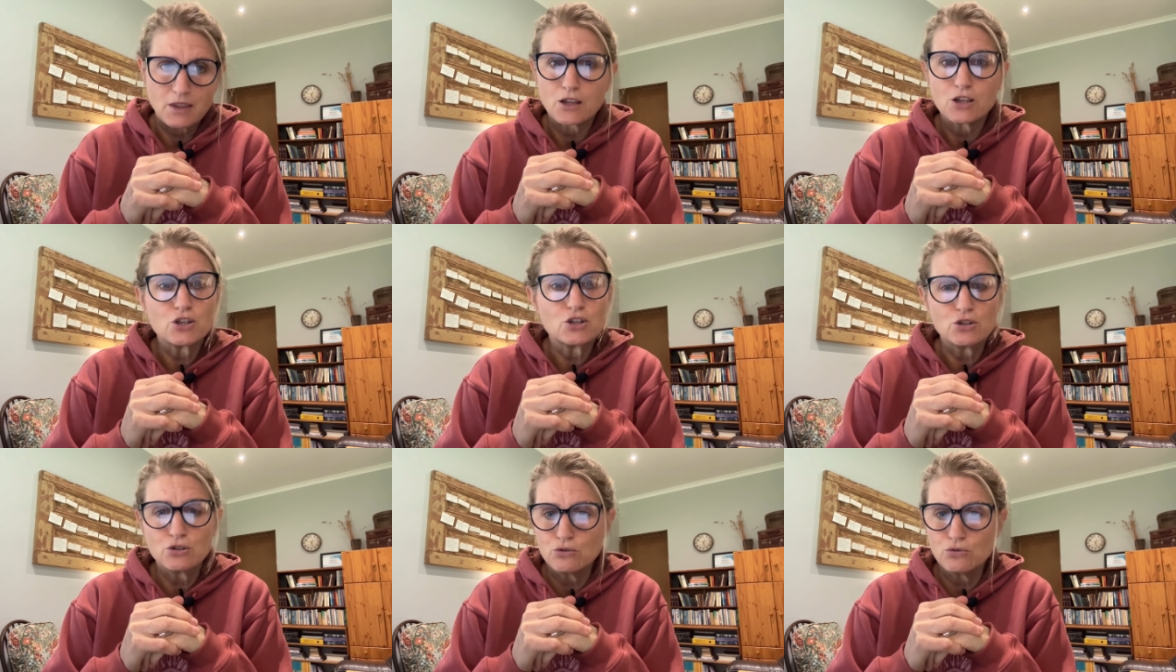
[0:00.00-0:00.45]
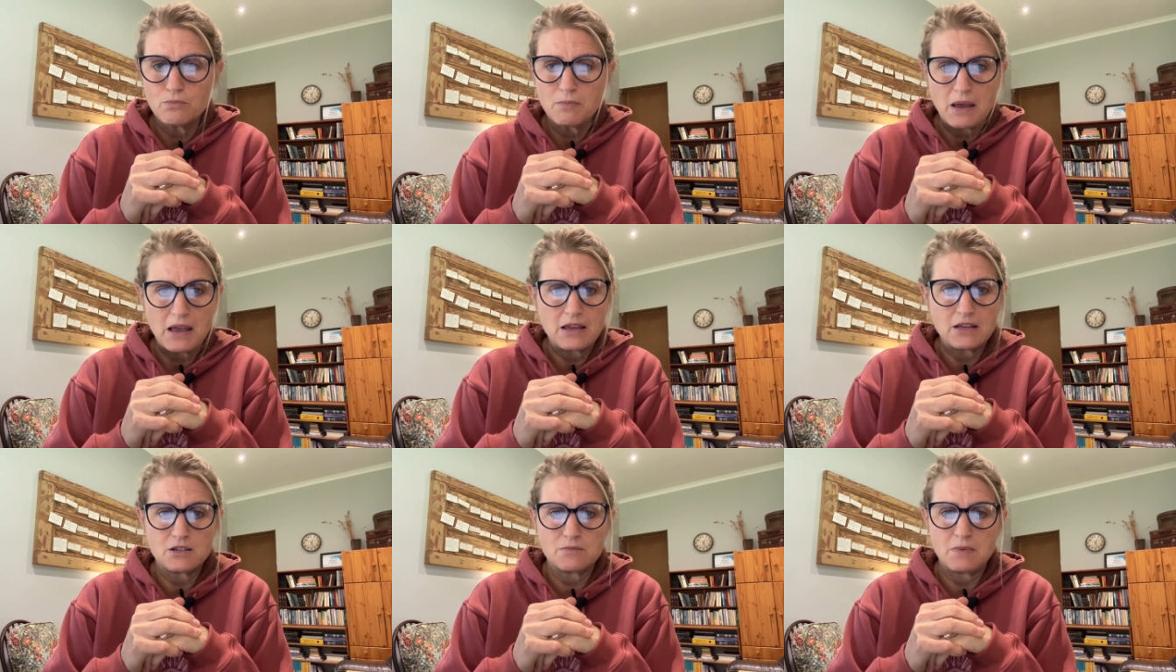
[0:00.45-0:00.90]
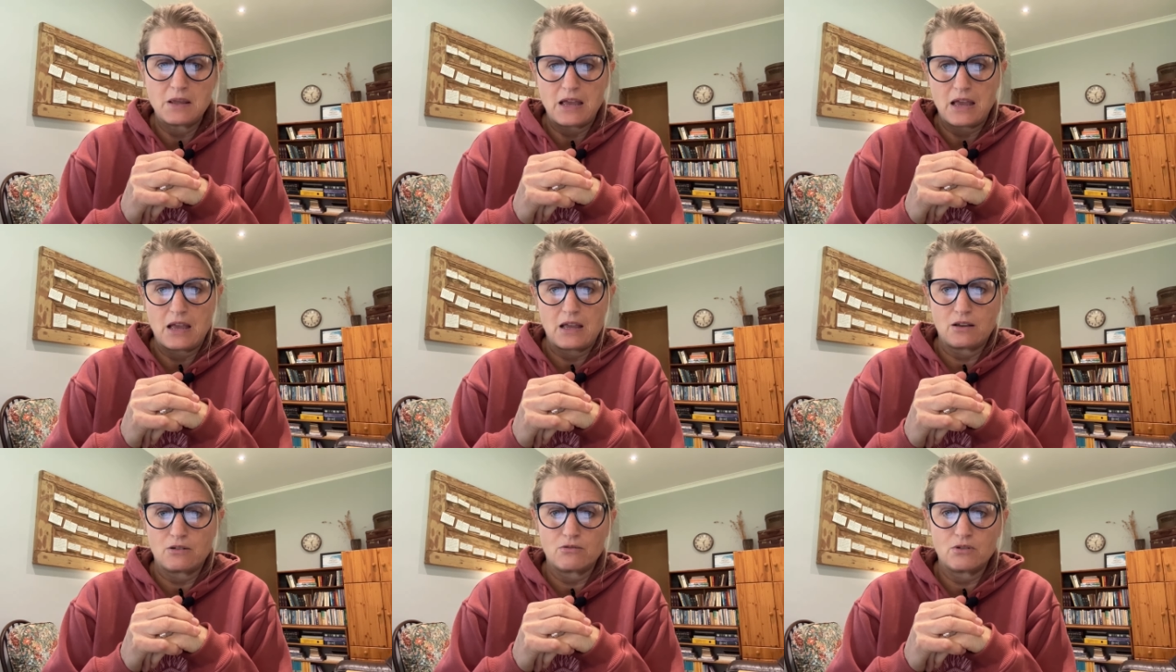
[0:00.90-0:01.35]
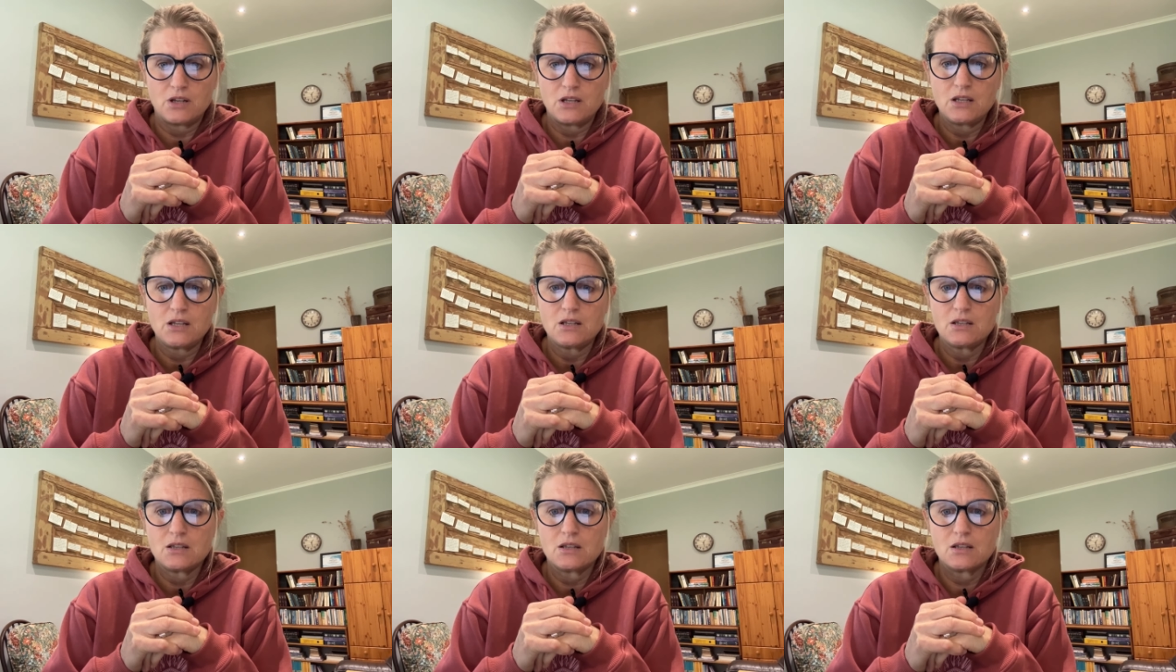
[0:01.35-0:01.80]
You made me
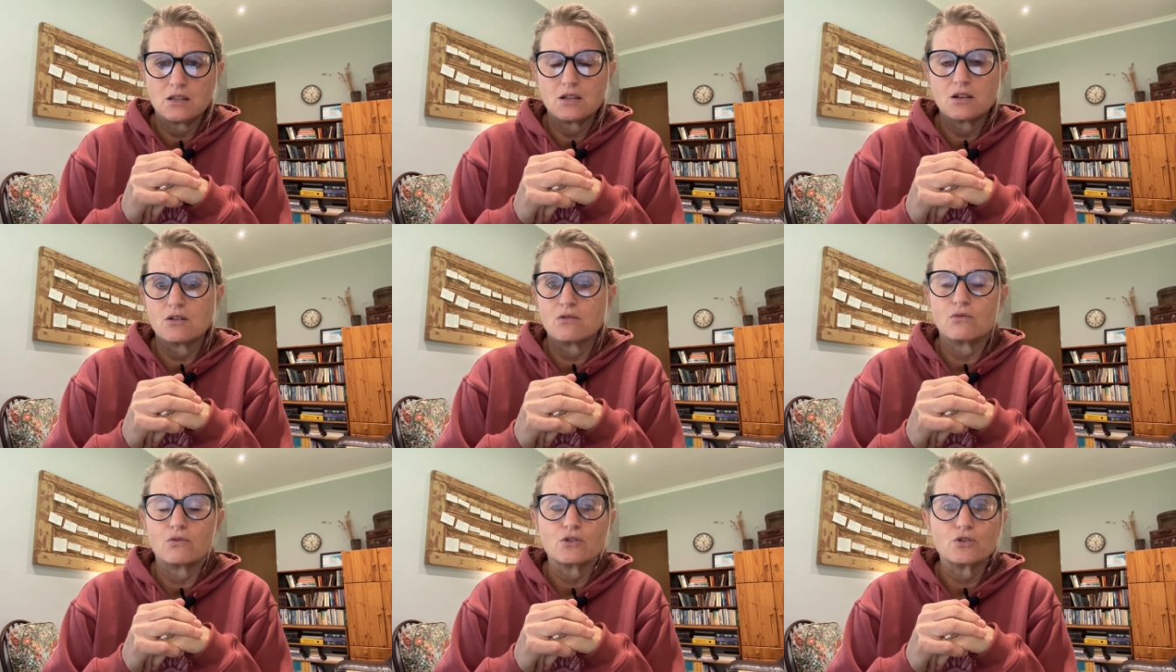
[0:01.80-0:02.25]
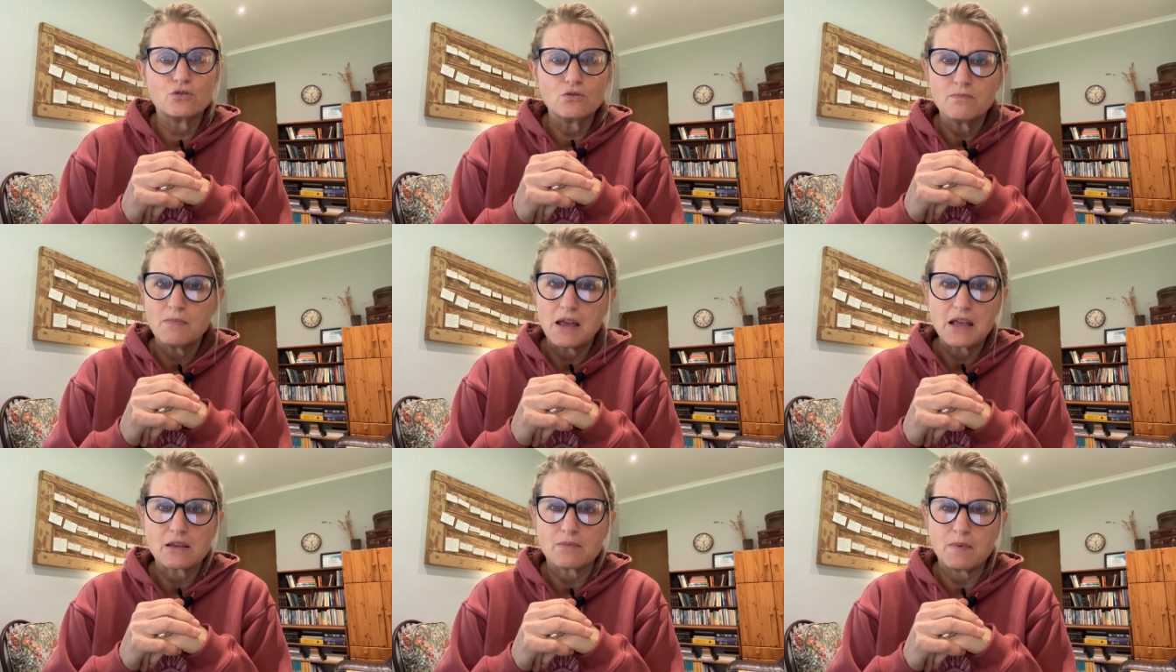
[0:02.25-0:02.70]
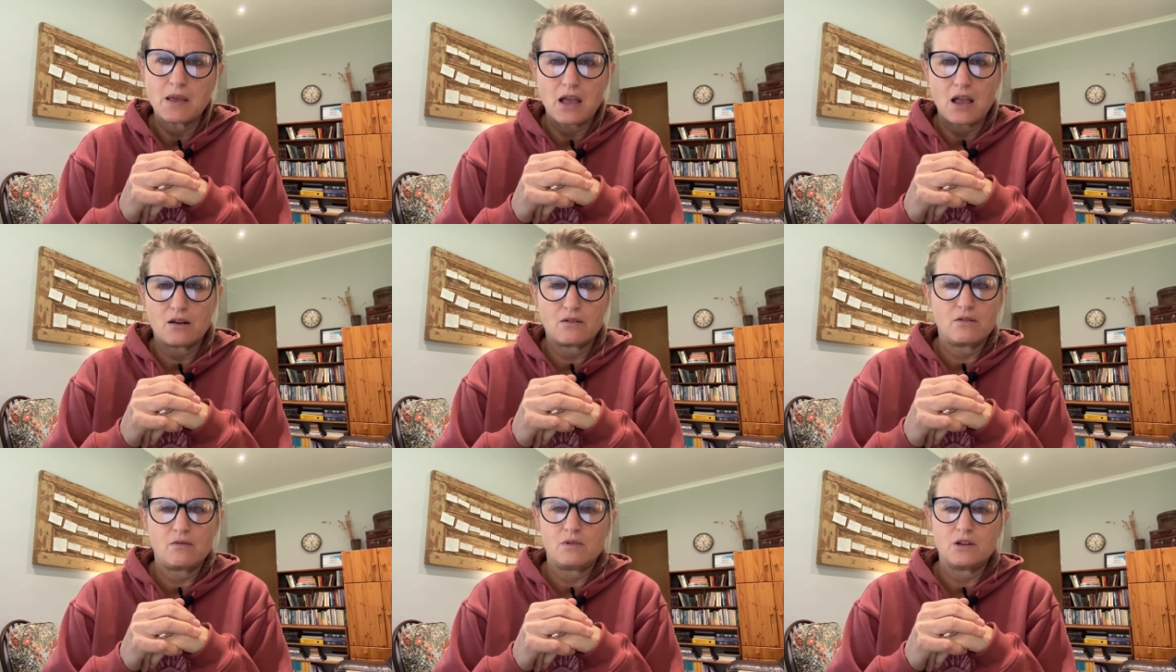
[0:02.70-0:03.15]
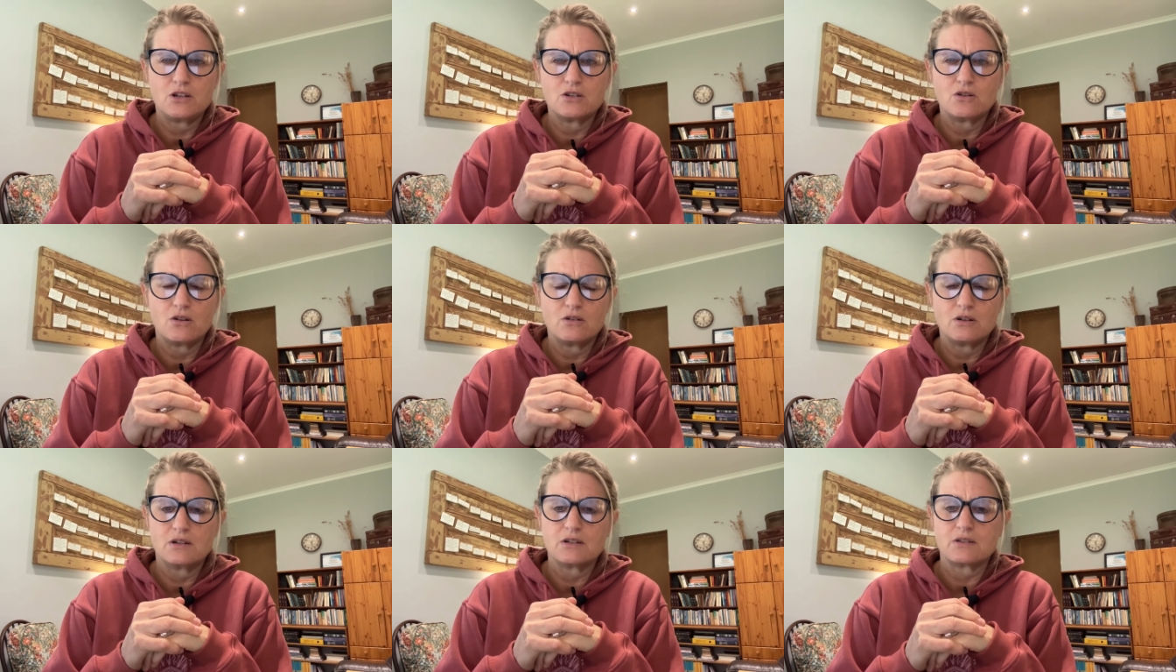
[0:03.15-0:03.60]
angry, or you make me angry when you
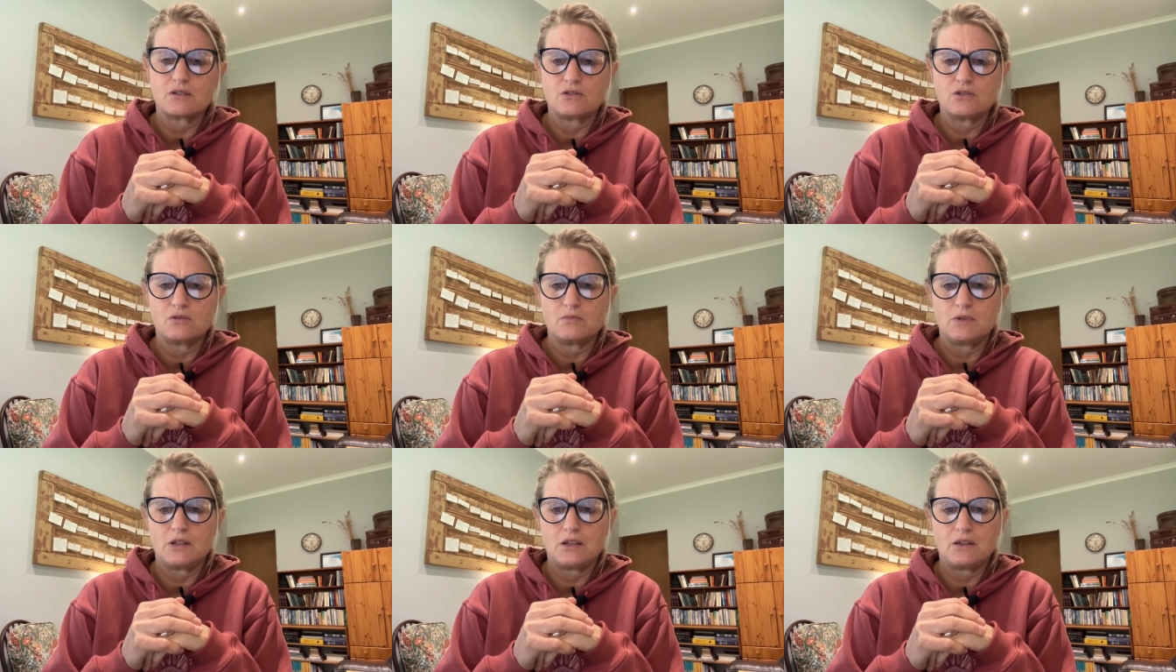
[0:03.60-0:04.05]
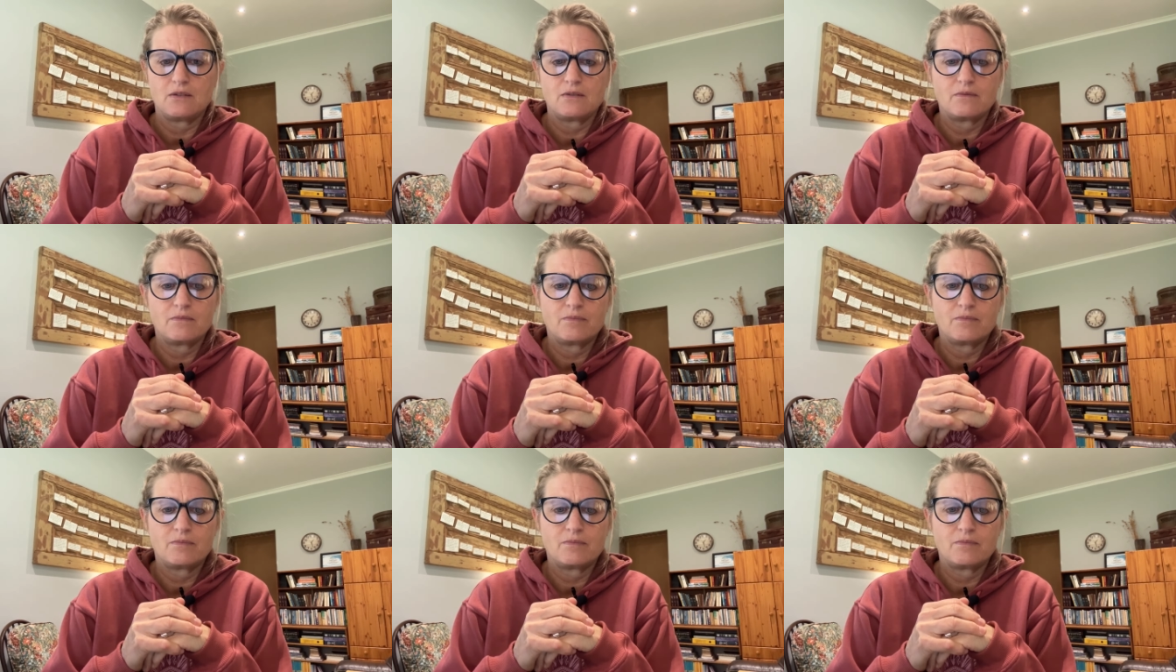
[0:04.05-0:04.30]
don't listen to me.